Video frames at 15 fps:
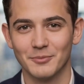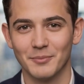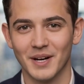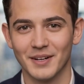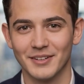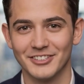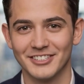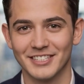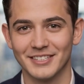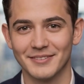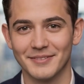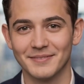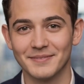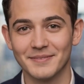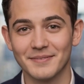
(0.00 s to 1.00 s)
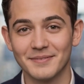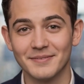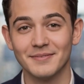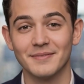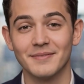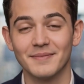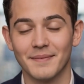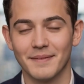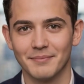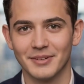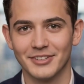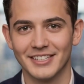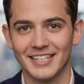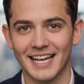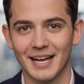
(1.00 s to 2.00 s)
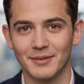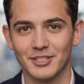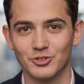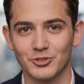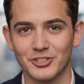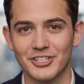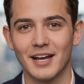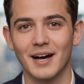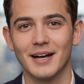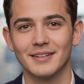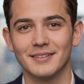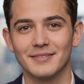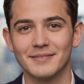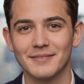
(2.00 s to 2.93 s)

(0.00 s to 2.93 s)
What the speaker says: policy. But the damage was done.